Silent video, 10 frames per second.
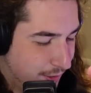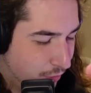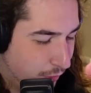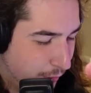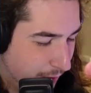This
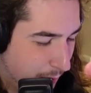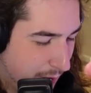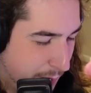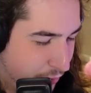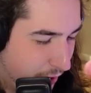is annoying. I'm
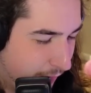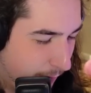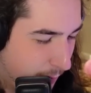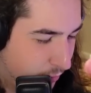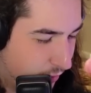getting pissed off. I'm
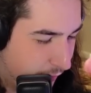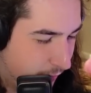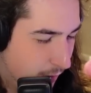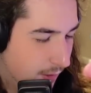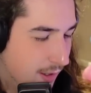getting pissed off.
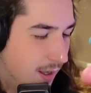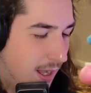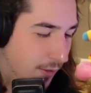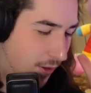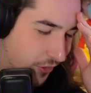
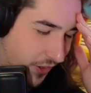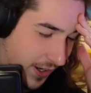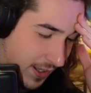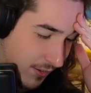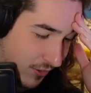I lost
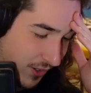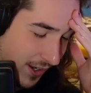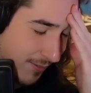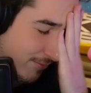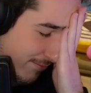that. I lost
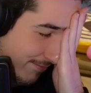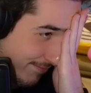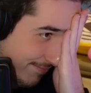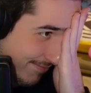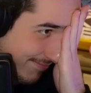that.
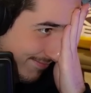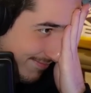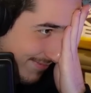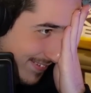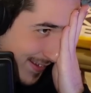
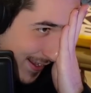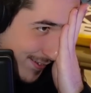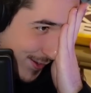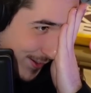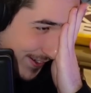This guy's
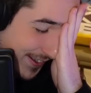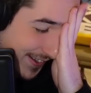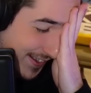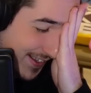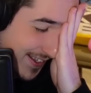good.
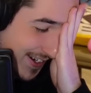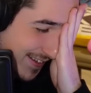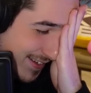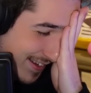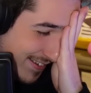
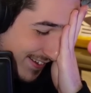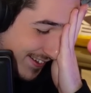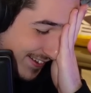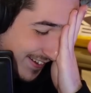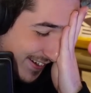This guy's
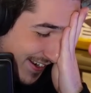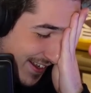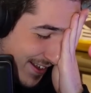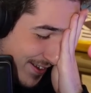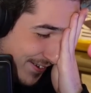good.
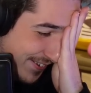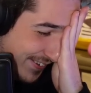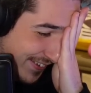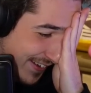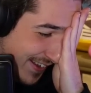
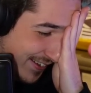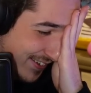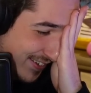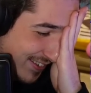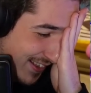No. No,
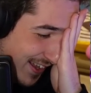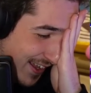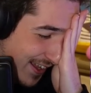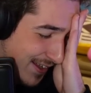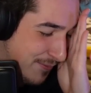
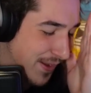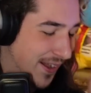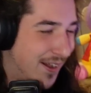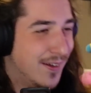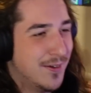stop.
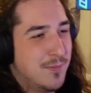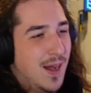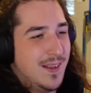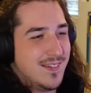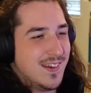Oh,
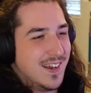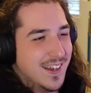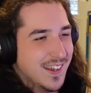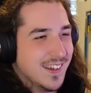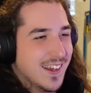my
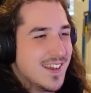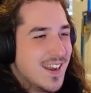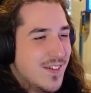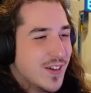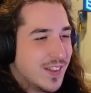Jing. You
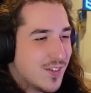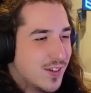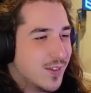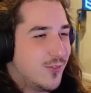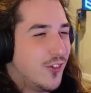didn't even get to
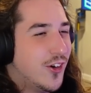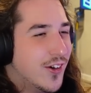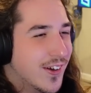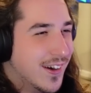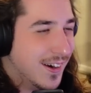
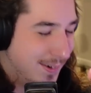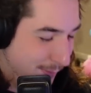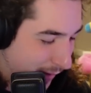transform.